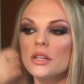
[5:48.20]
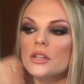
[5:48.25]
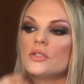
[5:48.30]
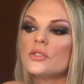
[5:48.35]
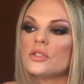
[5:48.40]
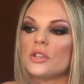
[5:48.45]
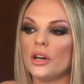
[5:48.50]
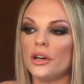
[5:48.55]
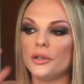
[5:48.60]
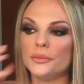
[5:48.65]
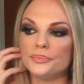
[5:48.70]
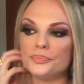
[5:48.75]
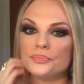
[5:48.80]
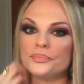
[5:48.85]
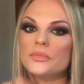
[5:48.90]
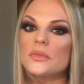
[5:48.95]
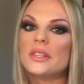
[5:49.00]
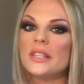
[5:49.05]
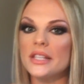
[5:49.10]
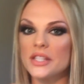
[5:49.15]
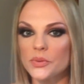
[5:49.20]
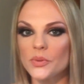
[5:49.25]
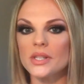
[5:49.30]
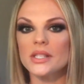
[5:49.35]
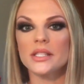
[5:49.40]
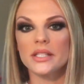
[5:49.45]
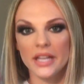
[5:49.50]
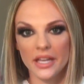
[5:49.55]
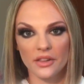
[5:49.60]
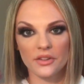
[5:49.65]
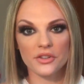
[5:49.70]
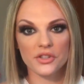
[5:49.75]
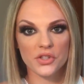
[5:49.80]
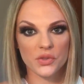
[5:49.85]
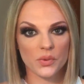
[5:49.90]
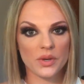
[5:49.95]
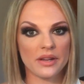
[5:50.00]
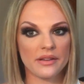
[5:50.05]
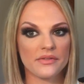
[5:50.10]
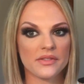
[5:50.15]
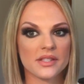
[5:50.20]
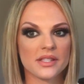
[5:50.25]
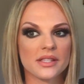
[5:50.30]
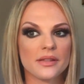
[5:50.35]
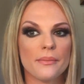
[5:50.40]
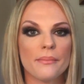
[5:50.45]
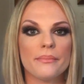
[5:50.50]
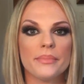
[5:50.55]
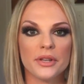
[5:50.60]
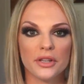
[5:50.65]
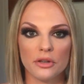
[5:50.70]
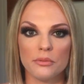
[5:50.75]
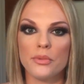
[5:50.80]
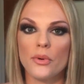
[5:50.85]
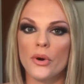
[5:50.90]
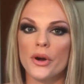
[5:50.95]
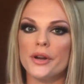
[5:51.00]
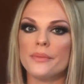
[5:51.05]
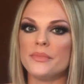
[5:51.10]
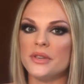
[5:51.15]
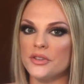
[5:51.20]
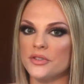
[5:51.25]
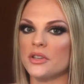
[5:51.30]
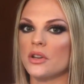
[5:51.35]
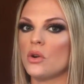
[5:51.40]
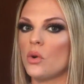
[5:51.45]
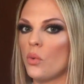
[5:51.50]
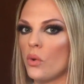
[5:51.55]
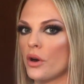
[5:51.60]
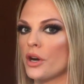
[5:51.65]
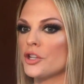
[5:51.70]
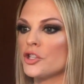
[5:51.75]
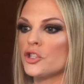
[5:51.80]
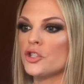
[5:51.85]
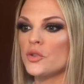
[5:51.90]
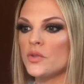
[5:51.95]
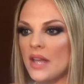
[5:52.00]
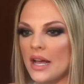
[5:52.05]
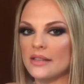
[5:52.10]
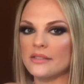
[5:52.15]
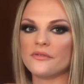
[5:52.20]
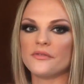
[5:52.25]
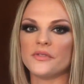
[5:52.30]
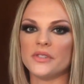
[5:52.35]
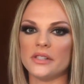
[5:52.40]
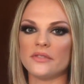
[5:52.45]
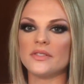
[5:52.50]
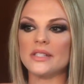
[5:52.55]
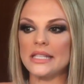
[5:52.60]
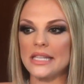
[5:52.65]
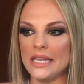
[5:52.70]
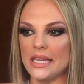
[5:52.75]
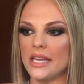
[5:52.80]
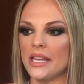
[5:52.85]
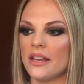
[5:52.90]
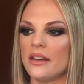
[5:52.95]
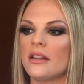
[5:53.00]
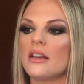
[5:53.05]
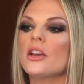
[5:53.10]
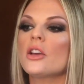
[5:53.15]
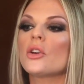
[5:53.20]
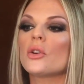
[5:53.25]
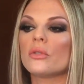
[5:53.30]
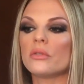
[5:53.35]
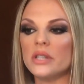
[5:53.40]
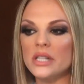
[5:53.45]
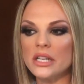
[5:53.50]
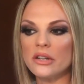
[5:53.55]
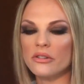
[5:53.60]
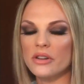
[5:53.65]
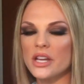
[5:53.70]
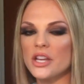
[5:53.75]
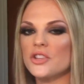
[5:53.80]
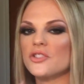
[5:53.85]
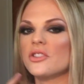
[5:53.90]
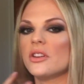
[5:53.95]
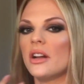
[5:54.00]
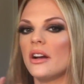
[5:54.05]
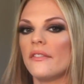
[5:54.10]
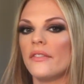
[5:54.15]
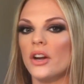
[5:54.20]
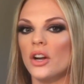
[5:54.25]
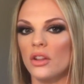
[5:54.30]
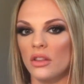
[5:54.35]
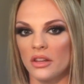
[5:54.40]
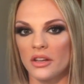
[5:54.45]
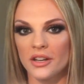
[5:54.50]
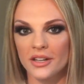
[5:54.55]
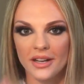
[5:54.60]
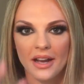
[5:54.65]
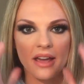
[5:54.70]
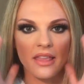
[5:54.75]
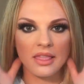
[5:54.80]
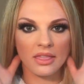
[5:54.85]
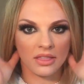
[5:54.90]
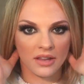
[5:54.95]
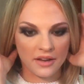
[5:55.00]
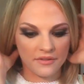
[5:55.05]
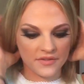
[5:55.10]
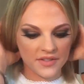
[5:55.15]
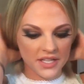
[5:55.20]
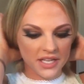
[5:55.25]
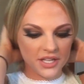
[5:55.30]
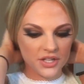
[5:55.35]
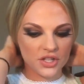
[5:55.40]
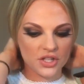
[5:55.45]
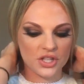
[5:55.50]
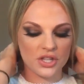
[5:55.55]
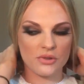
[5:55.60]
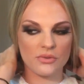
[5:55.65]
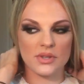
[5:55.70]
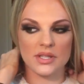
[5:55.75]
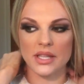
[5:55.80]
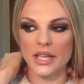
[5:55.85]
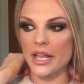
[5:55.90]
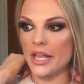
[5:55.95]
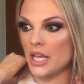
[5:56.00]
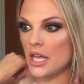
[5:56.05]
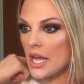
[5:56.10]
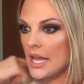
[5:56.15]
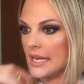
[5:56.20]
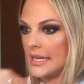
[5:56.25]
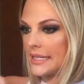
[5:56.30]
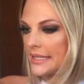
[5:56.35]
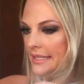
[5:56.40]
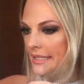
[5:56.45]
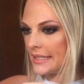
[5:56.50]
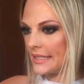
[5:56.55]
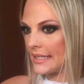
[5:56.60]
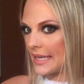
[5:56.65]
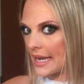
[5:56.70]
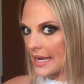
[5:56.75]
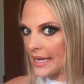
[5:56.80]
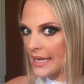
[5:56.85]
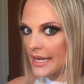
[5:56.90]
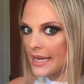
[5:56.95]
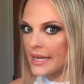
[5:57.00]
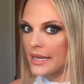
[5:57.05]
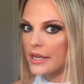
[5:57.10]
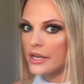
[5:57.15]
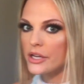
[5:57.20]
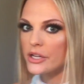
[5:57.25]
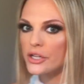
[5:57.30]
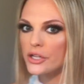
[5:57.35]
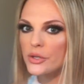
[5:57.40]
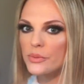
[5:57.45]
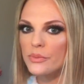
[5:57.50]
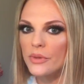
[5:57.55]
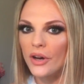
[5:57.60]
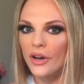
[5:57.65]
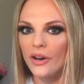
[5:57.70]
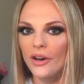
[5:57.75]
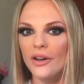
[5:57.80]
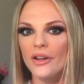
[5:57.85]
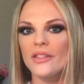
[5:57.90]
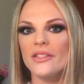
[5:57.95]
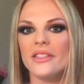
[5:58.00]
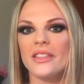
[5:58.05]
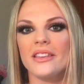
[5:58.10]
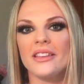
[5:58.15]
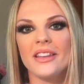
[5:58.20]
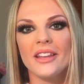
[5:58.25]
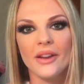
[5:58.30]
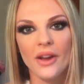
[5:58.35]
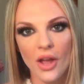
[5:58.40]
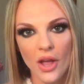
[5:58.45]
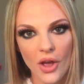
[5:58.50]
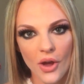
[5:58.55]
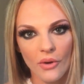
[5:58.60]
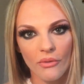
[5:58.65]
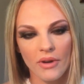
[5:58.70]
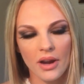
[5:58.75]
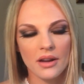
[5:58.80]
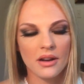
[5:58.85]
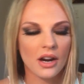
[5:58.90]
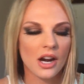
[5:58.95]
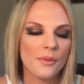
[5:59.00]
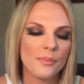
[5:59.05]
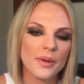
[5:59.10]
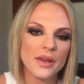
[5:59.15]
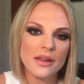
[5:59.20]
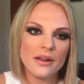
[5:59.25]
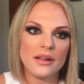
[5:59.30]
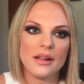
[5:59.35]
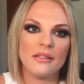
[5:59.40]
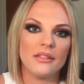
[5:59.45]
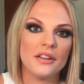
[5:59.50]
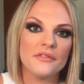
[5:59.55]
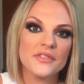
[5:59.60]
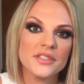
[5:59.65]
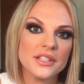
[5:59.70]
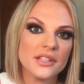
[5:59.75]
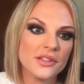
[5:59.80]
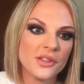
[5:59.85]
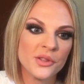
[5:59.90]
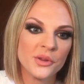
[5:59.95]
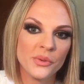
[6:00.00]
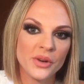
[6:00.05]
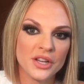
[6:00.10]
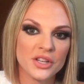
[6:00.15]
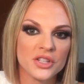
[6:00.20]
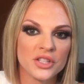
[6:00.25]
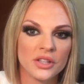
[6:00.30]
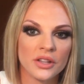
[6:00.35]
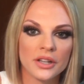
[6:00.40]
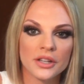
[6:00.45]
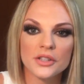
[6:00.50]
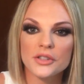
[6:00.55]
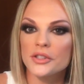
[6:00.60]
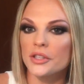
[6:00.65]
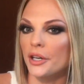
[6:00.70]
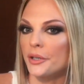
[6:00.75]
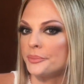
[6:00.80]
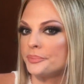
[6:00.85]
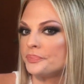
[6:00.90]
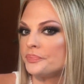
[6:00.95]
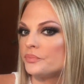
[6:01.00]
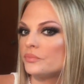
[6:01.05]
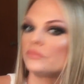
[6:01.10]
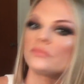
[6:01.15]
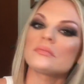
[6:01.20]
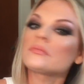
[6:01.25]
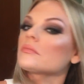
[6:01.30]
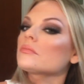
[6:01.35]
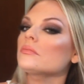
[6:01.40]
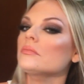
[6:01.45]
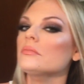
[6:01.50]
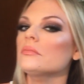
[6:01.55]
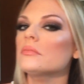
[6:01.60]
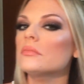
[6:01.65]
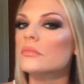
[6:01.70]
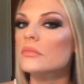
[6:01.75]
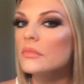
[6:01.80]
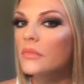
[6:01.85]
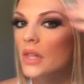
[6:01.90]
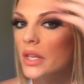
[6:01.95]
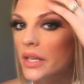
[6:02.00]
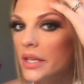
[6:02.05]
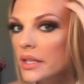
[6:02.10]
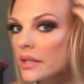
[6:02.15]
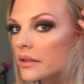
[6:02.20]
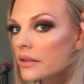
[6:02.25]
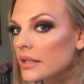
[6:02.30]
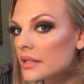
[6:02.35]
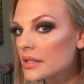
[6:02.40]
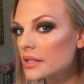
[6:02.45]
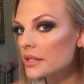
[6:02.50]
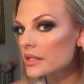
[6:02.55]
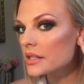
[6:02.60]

So this was Taylor Swift's Billboard Music Awards 2015 recreation of her look. I loved it. She was like damn on the red carpet and I loved the way she looked. So this